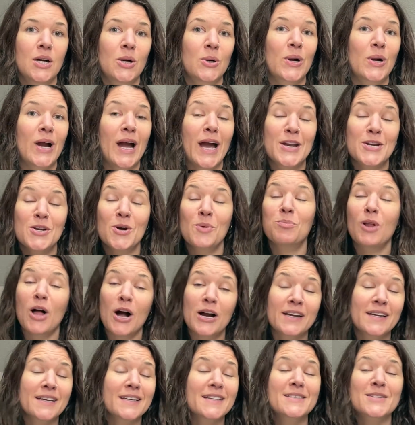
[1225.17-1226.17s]
Okay, I know
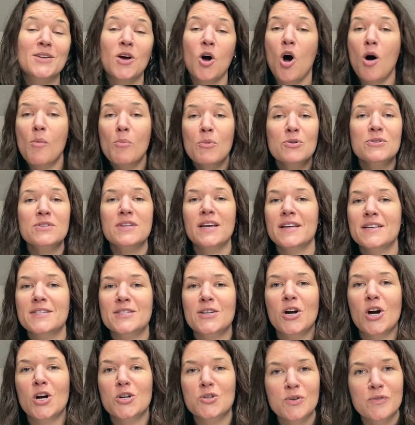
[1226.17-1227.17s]
blocking is almost as a
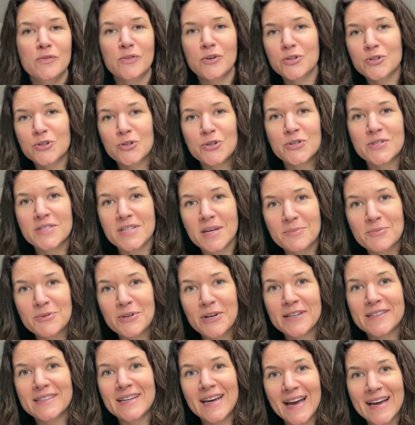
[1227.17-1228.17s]
controversial
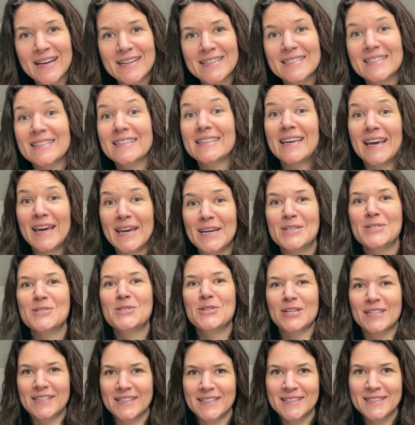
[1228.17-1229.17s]
subject as gauge
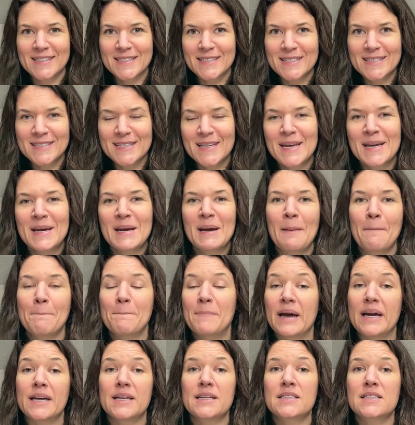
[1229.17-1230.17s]
is,
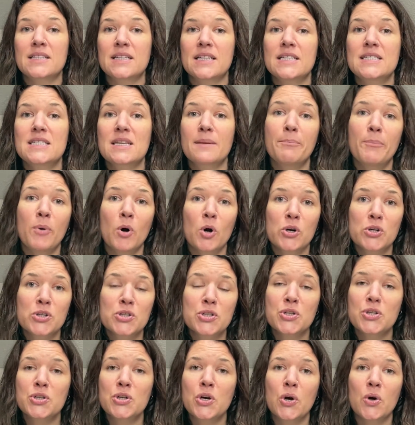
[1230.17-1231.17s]
but it's important
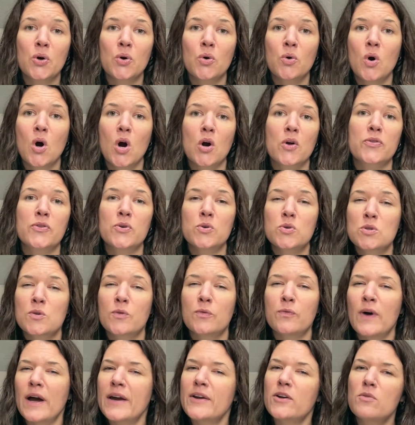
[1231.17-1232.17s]
to know, are those
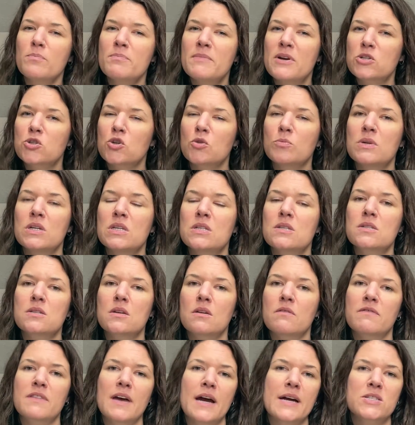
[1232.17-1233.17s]
final measurements
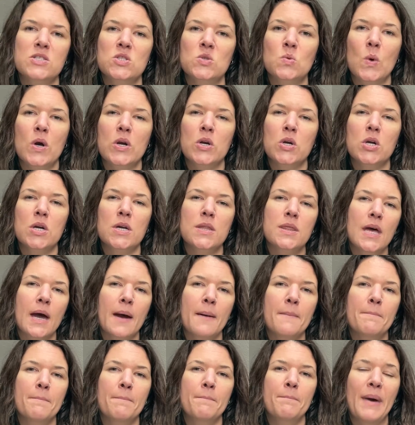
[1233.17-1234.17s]
of that sweater and
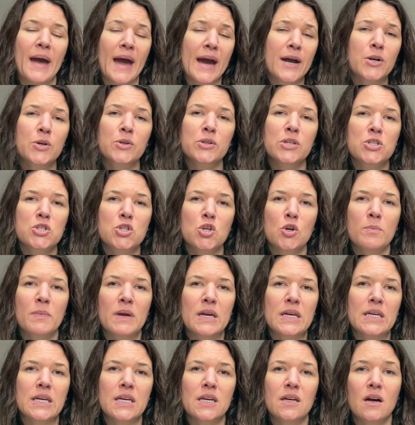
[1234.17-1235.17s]
that pattern that you're
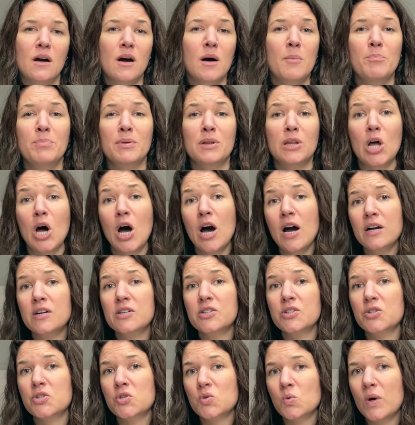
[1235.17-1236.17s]
making a
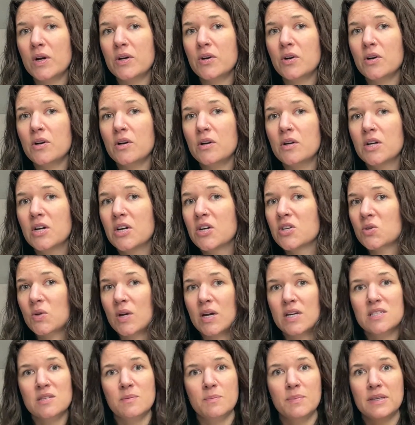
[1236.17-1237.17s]
blocked sweater? So
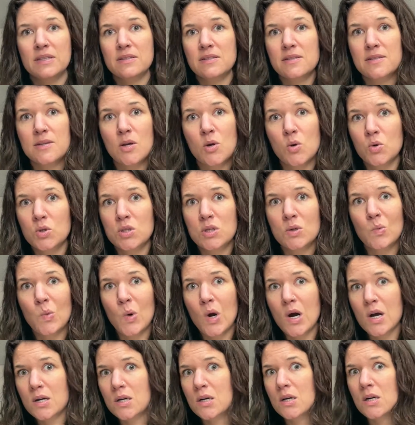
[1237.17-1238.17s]
has it been soaked in
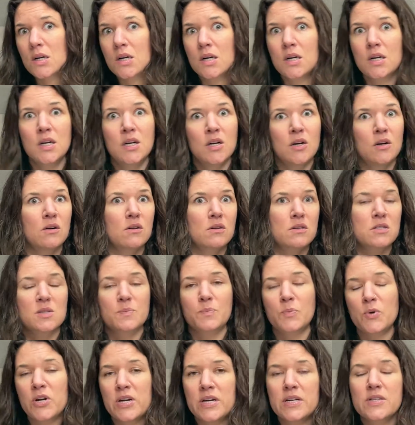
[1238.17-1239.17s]
water or
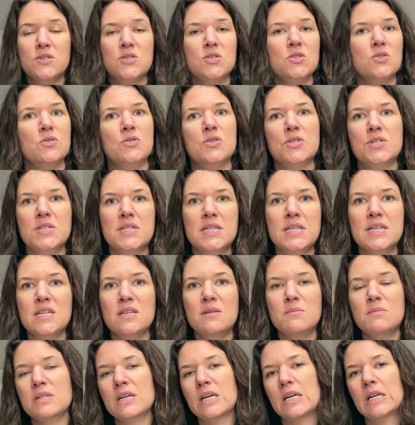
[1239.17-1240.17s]
spritzed or
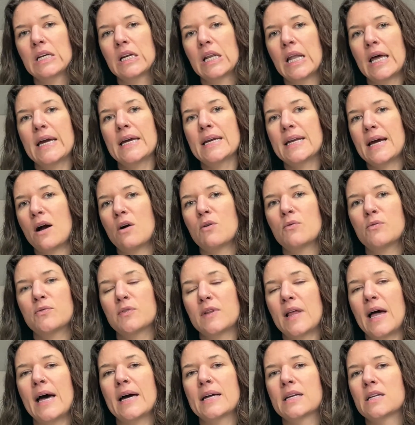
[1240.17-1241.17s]
steamed and laid out
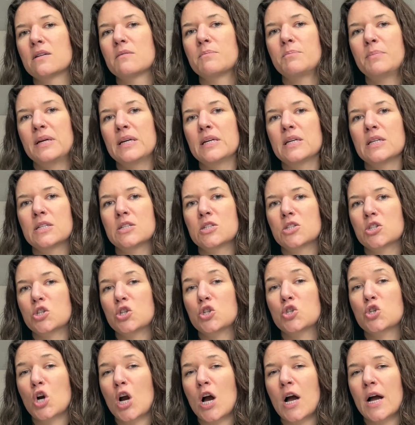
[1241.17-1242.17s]
flat and pinned to
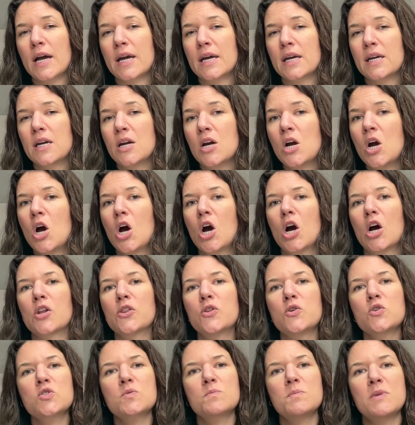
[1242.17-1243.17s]
dry? Are
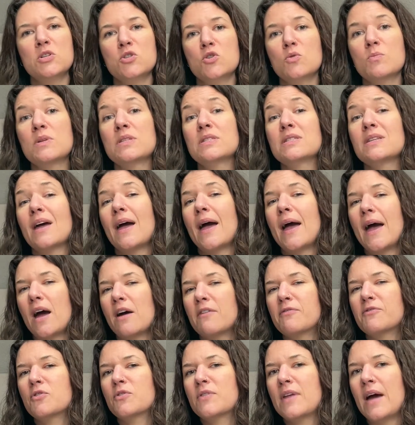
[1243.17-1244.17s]
those measurements
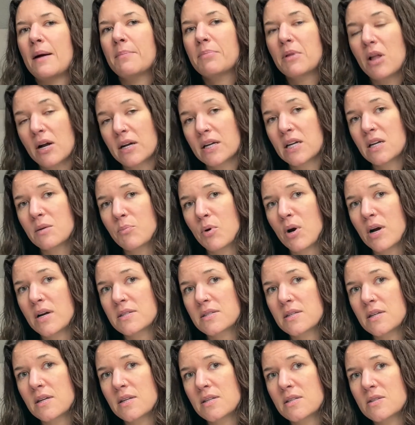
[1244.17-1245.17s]
after that blocking
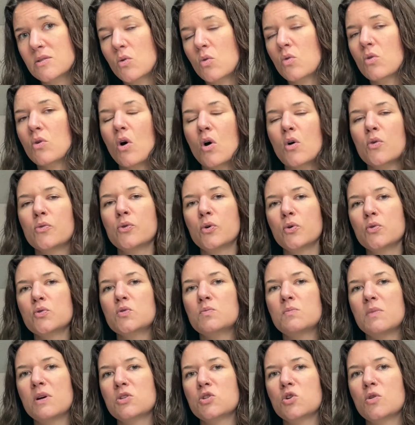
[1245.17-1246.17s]
process, or are those
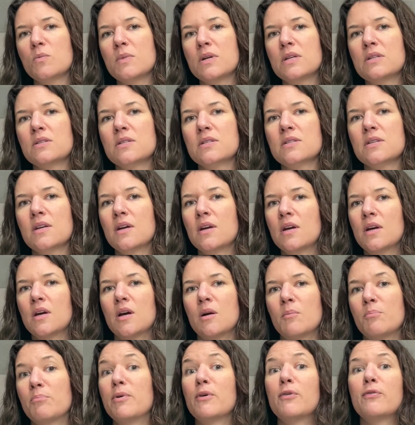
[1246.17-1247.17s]
measurements
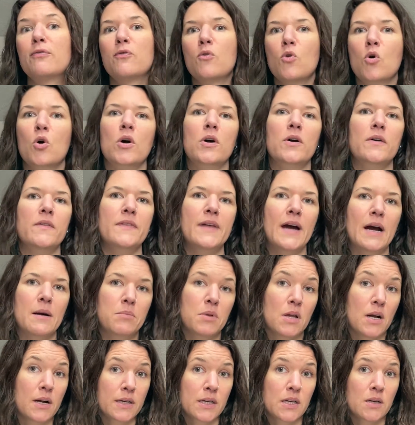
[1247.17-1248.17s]
before that
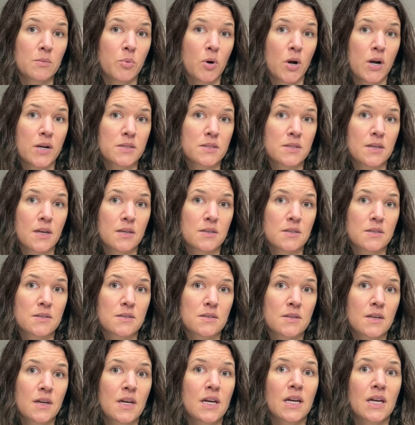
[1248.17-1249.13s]
blocking process?